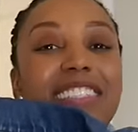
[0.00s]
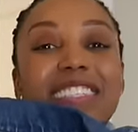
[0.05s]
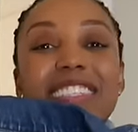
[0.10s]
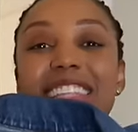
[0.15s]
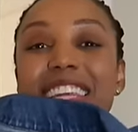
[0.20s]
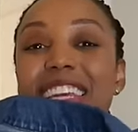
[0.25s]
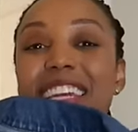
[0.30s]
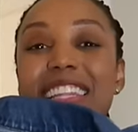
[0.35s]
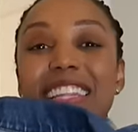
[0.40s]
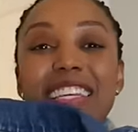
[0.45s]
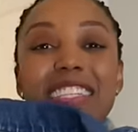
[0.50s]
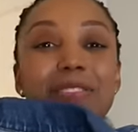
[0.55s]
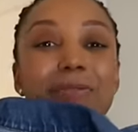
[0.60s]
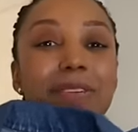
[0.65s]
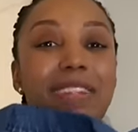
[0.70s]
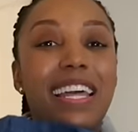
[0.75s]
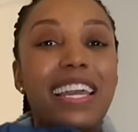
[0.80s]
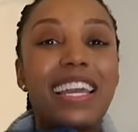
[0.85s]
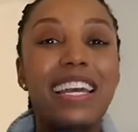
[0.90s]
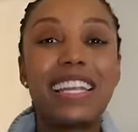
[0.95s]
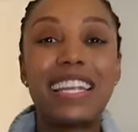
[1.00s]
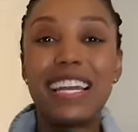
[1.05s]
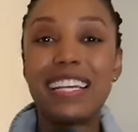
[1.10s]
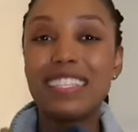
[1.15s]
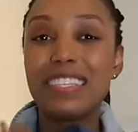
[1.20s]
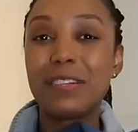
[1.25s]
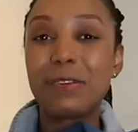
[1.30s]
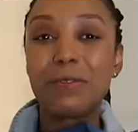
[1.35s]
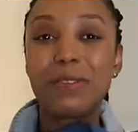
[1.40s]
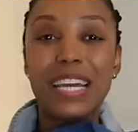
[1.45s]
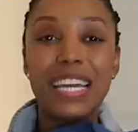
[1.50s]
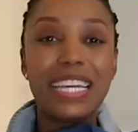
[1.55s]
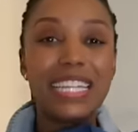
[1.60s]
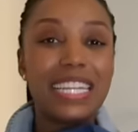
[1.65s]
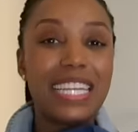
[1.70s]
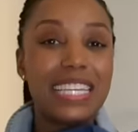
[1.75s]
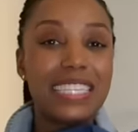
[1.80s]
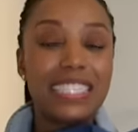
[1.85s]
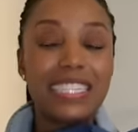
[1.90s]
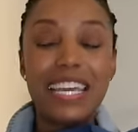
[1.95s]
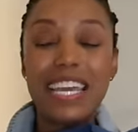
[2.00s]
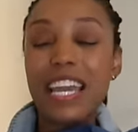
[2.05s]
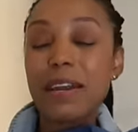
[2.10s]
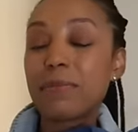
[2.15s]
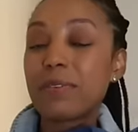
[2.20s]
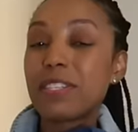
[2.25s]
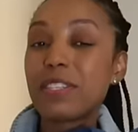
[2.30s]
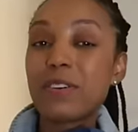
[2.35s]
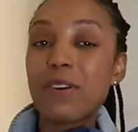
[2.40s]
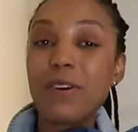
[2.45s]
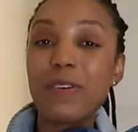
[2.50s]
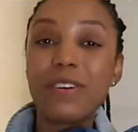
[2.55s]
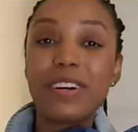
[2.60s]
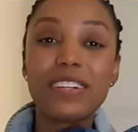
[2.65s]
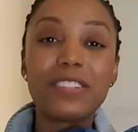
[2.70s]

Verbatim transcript: just think of this with like a nice little like lace camisole